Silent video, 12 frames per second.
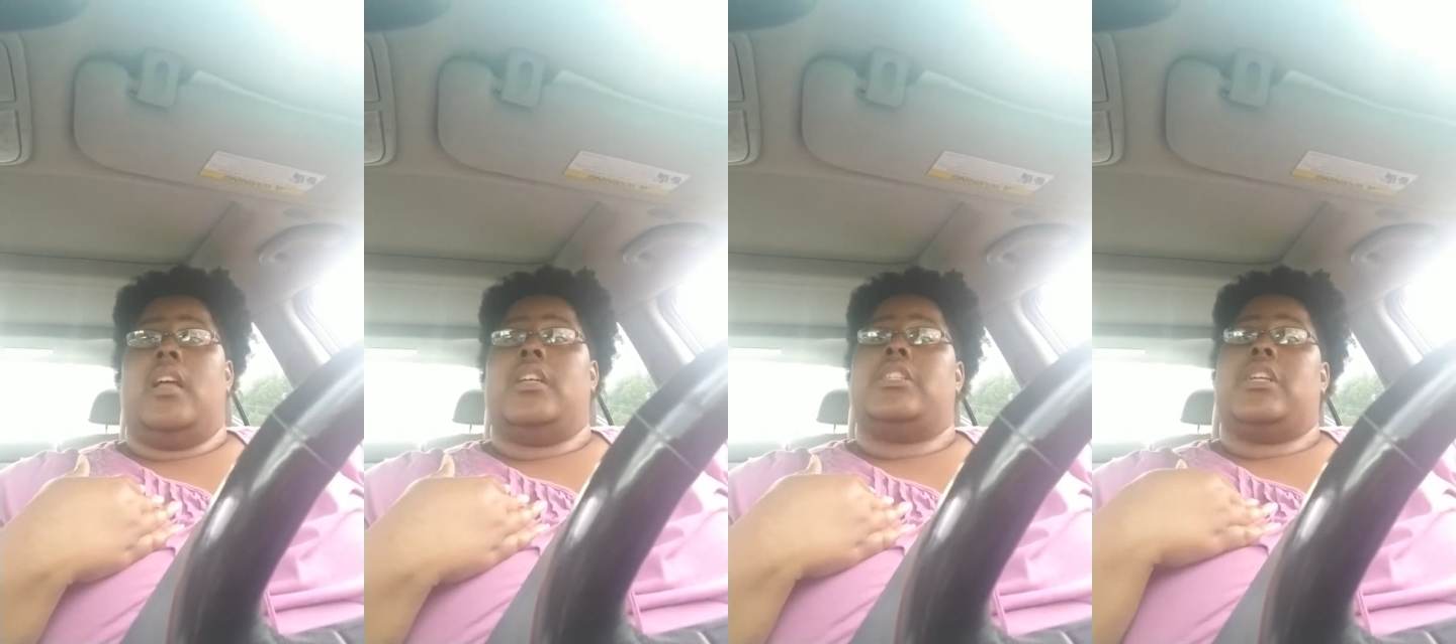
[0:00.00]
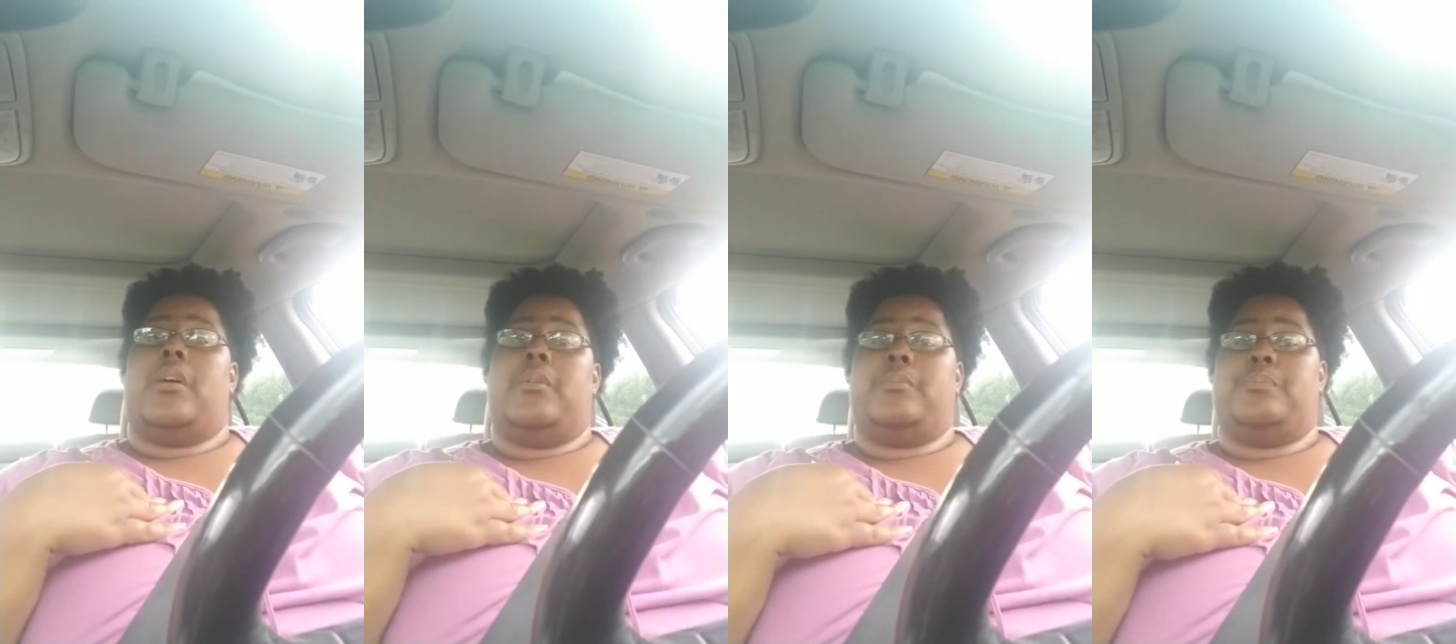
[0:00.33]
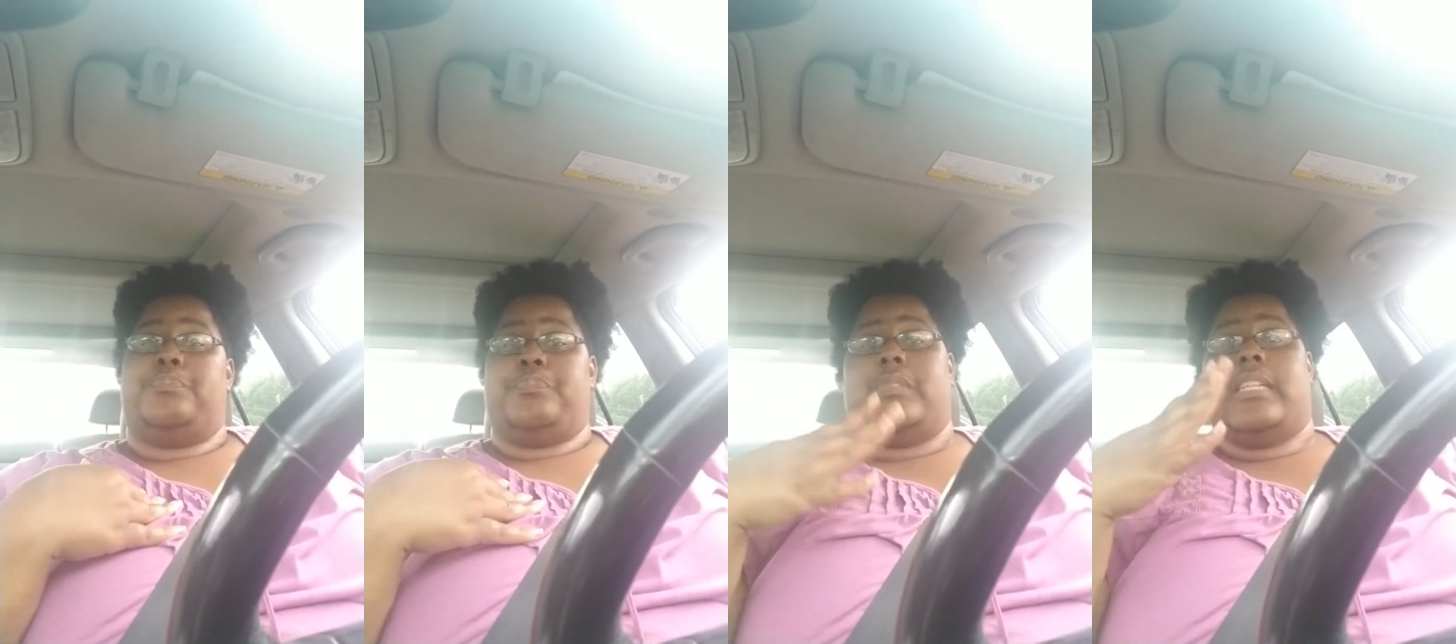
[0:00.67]
So
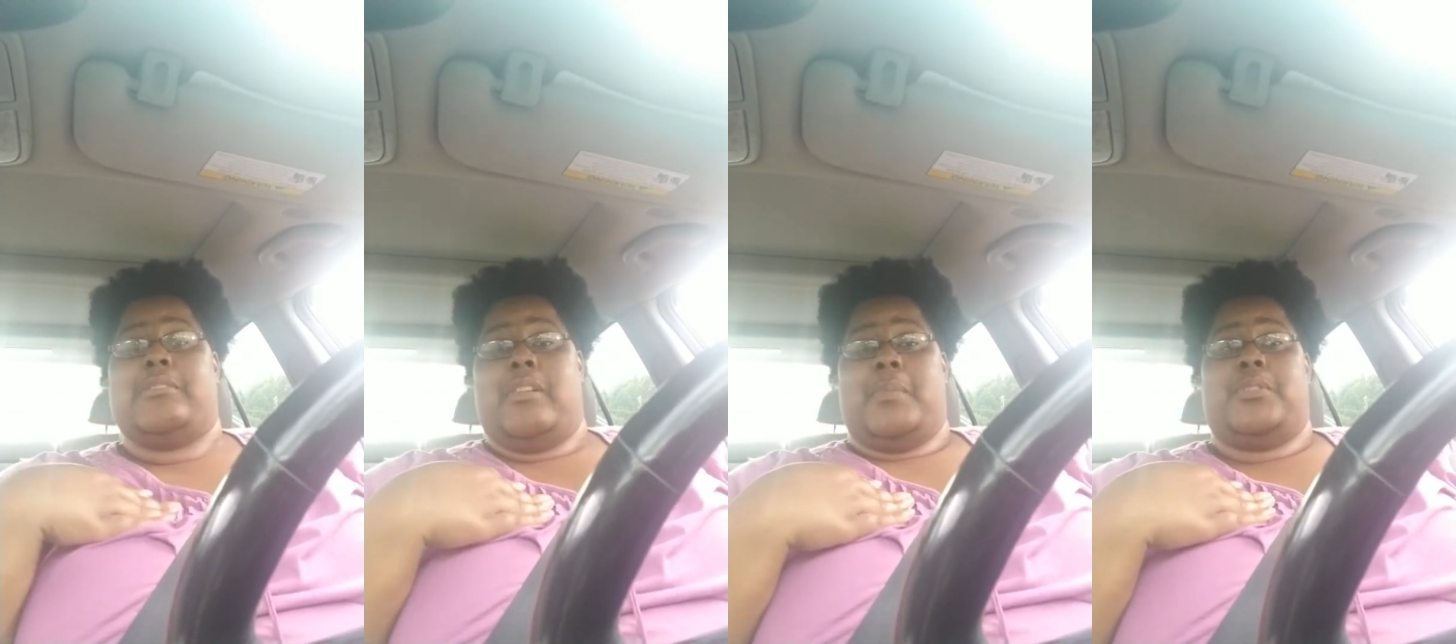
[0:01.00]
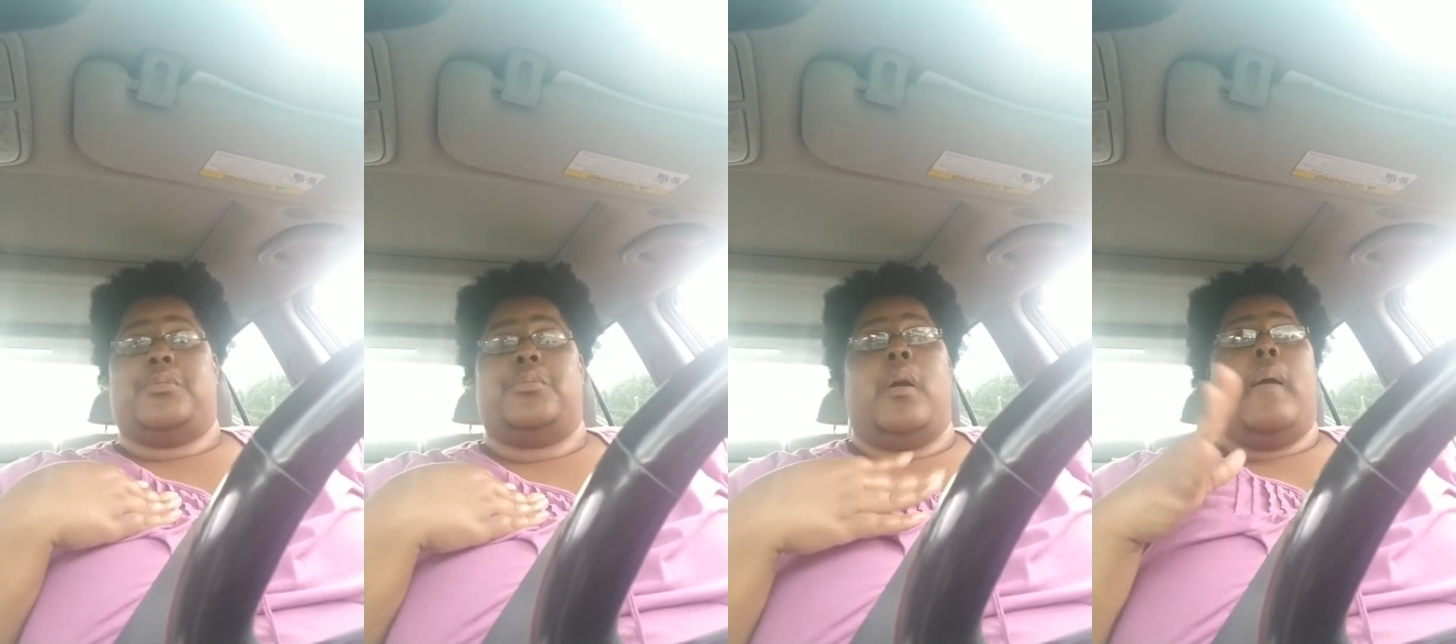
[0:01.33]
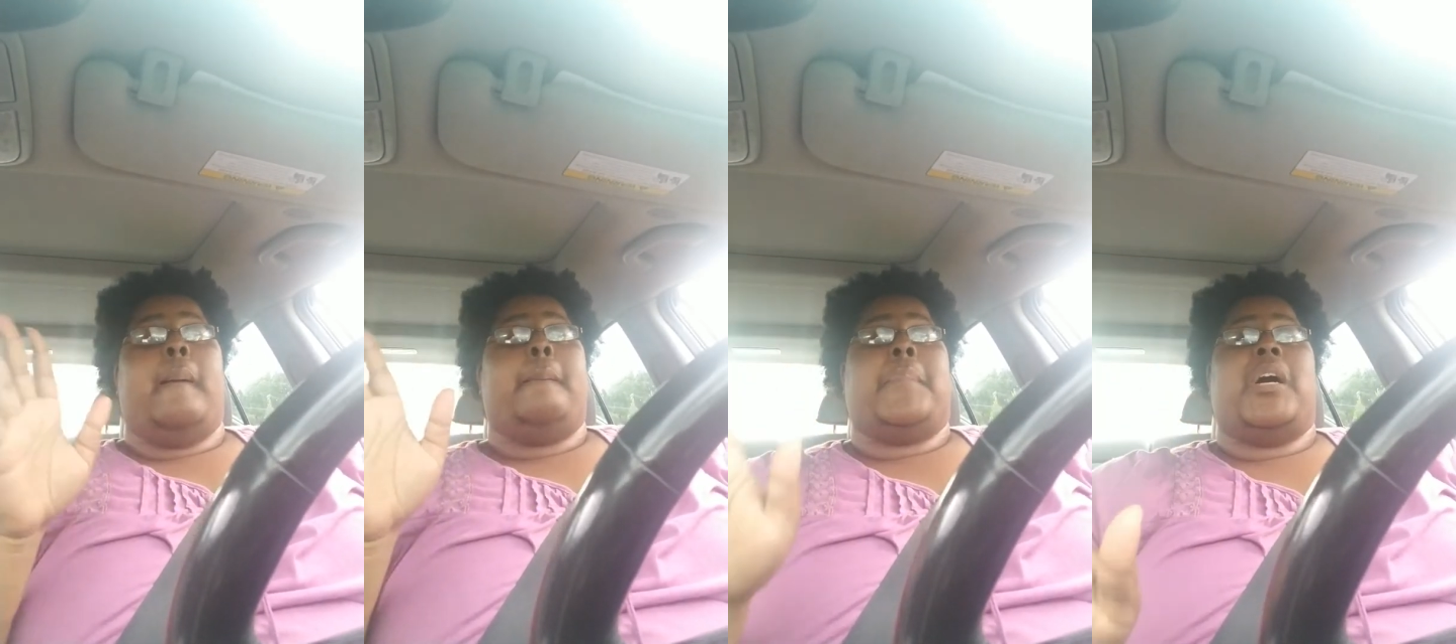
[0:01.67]
that's what I'm gonna do.
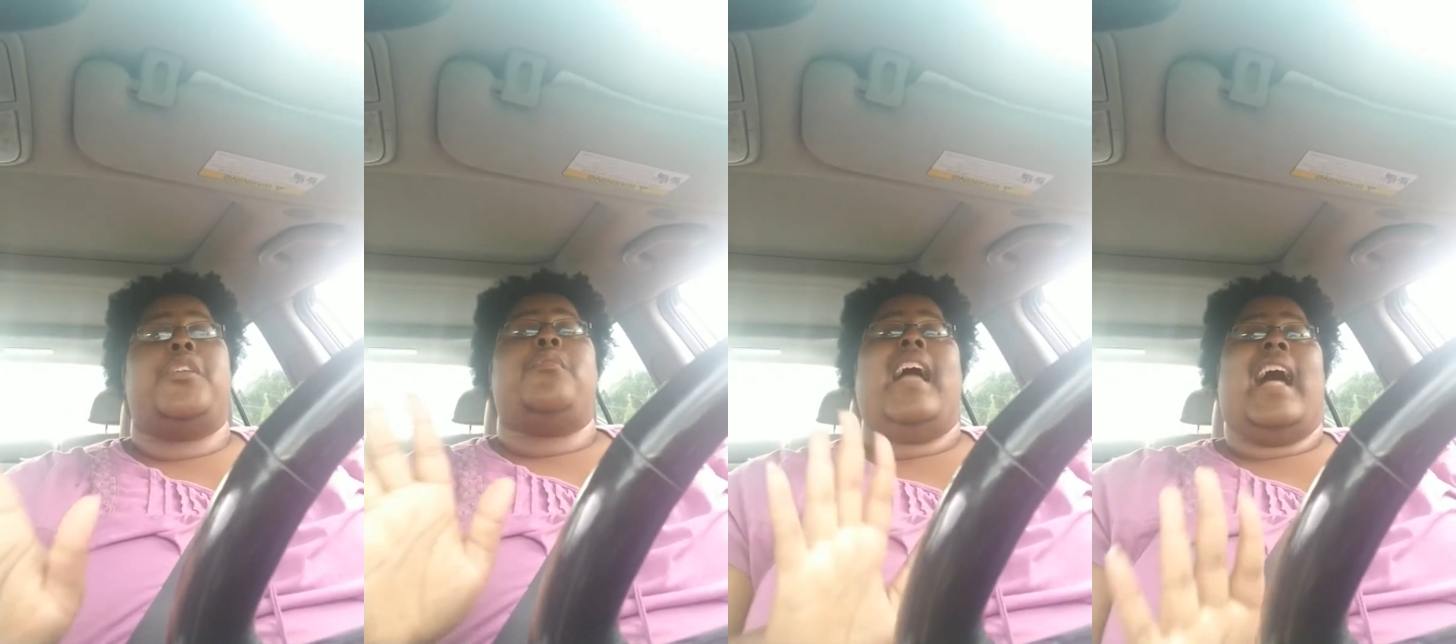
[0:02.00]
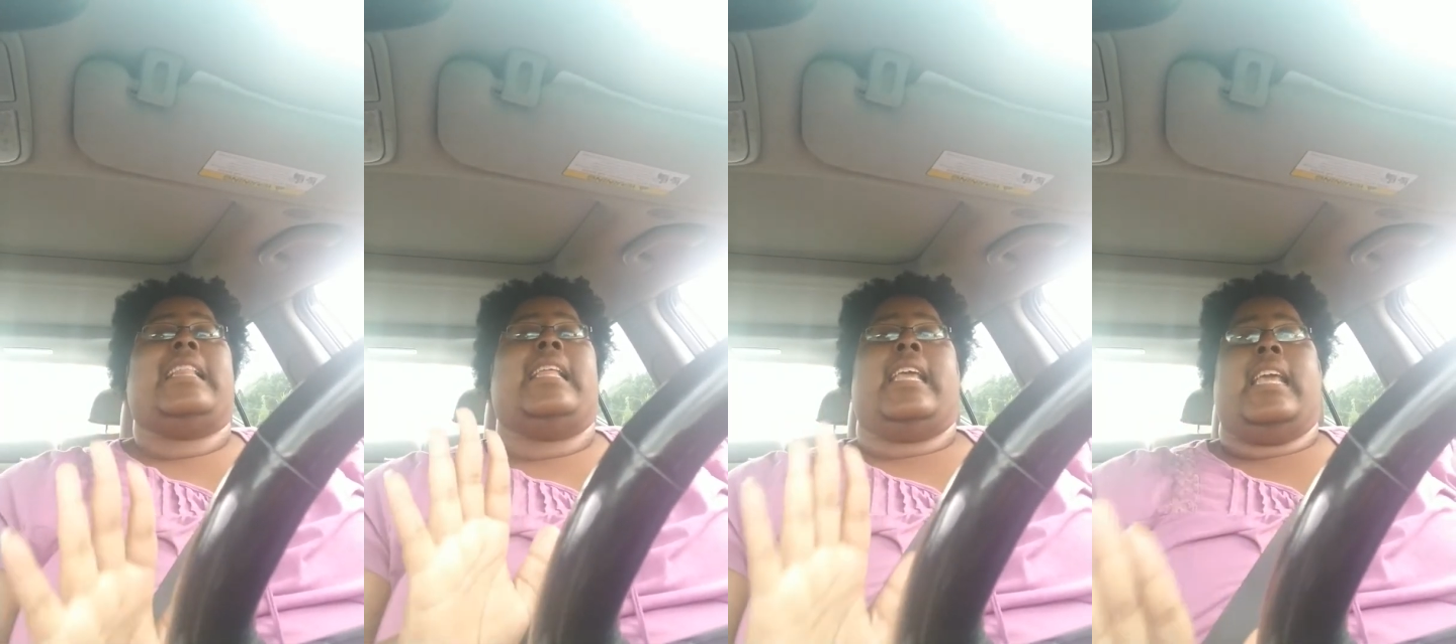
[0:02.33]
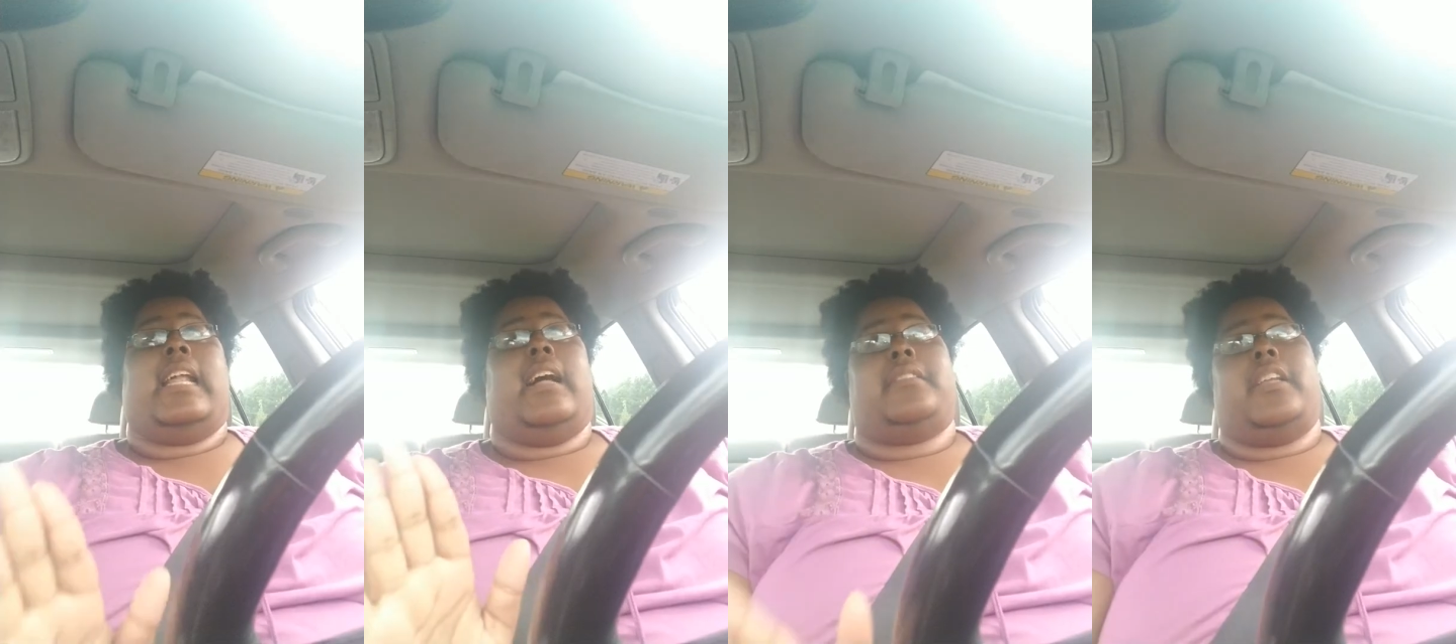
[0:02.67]
But you have to get
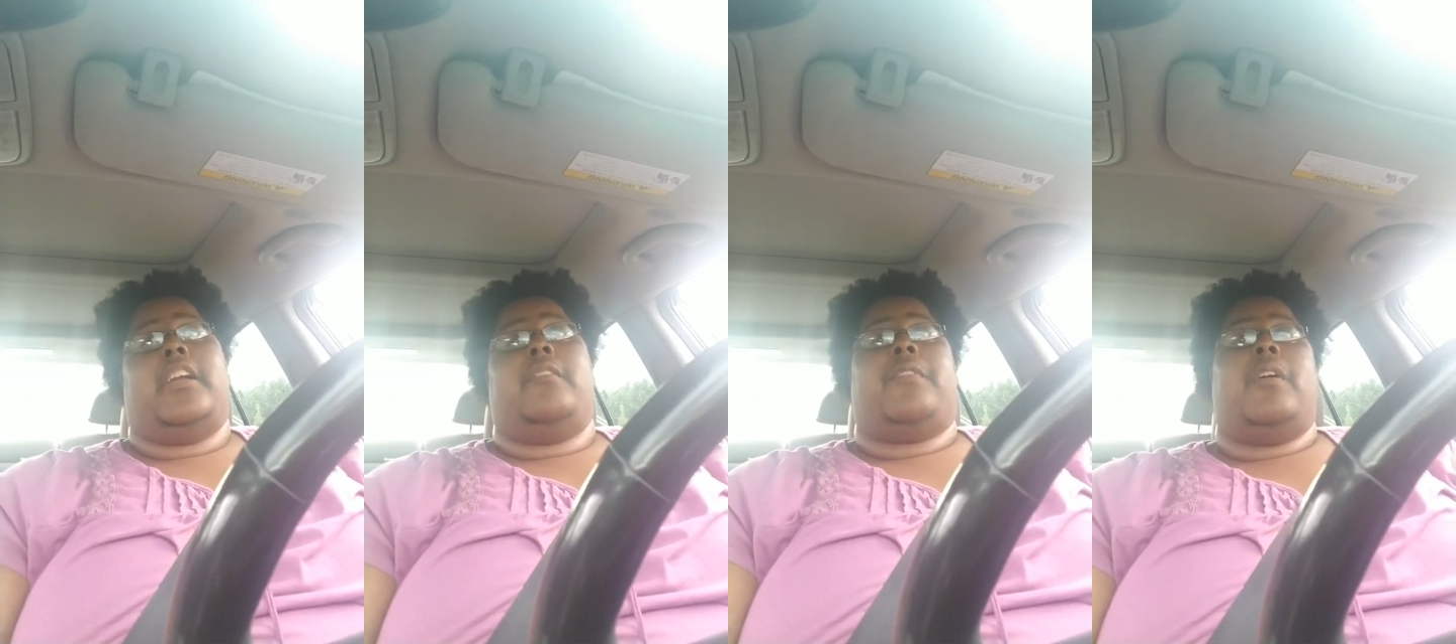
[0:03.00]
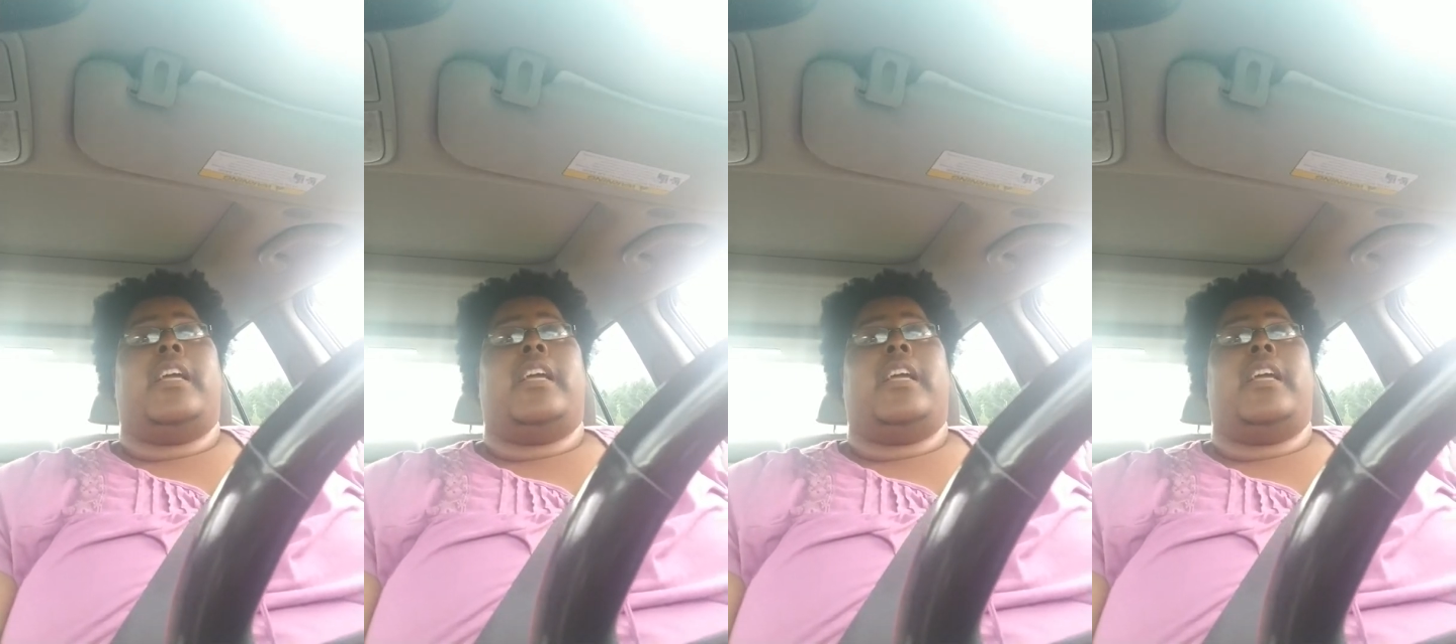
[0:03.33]
out there and vote.